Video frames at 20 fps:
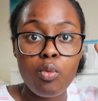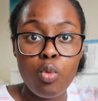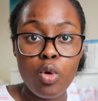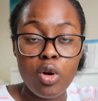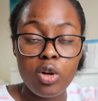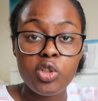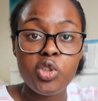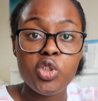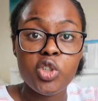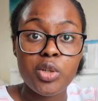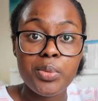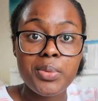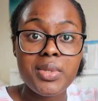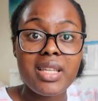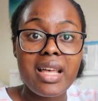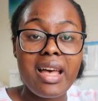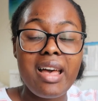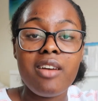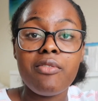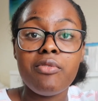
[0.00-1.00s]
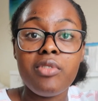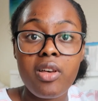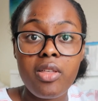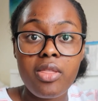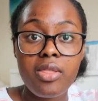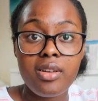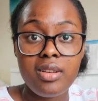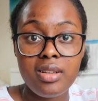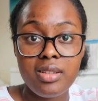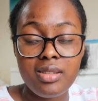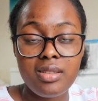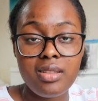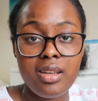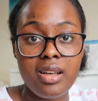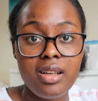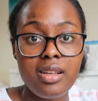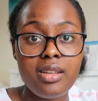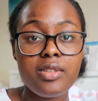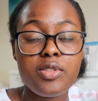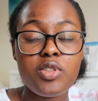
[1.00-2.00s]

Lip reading: workshops every Thursday.